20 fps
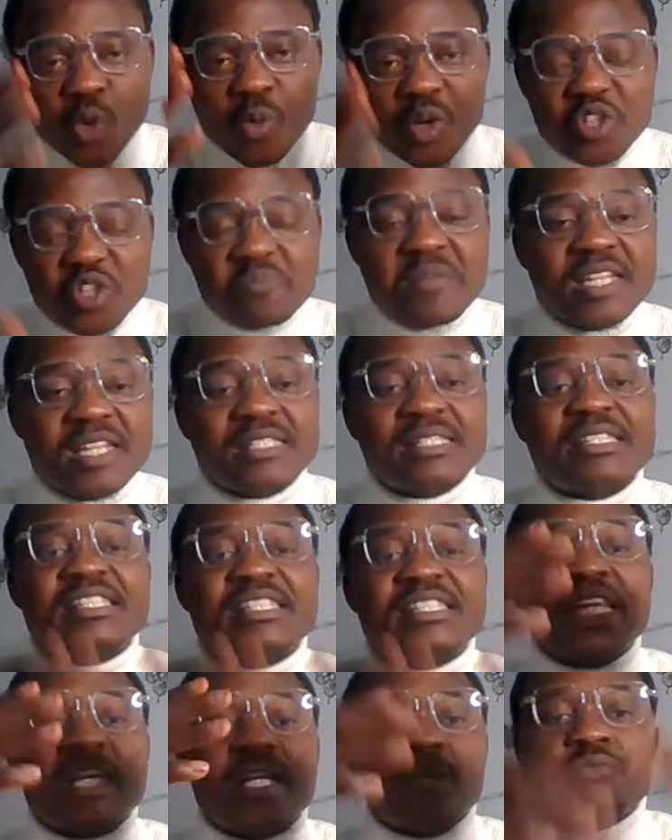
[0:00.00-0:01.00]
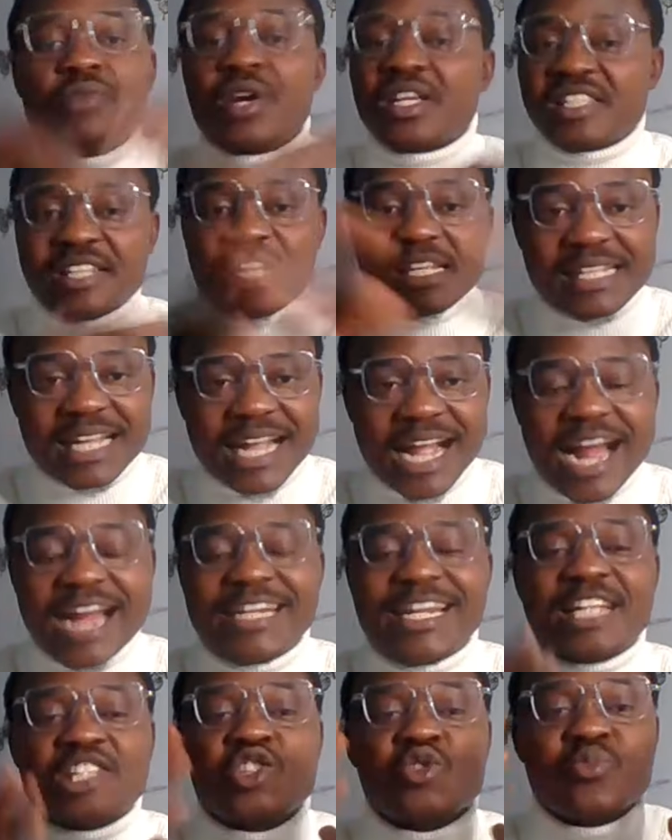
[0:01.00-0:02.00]
so which means the residence
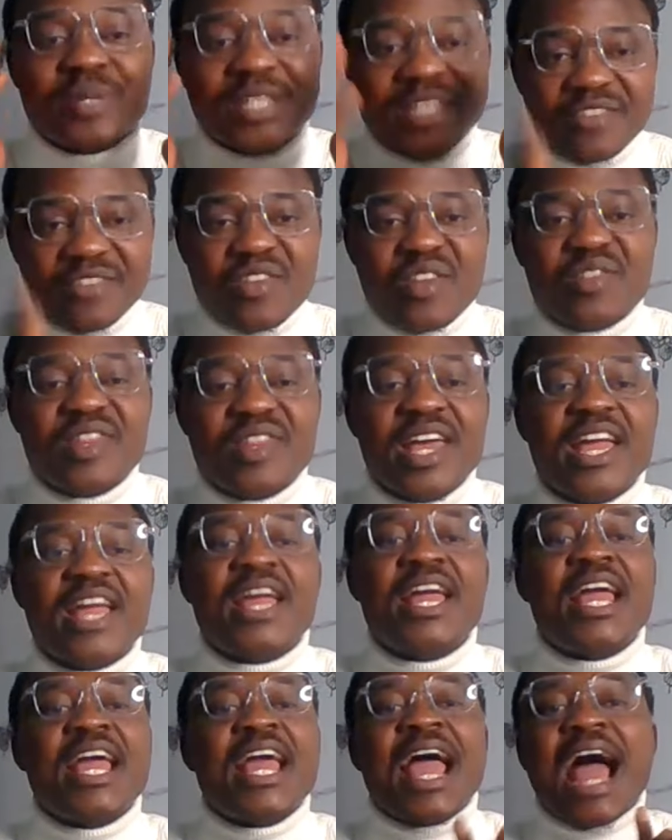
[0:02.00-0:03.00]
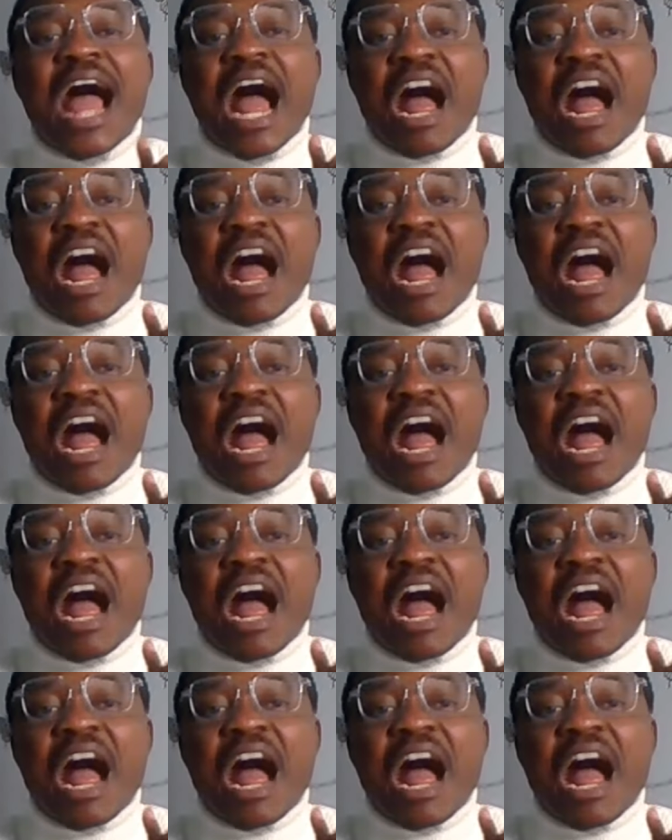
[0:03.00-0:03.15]
card that you'll be given there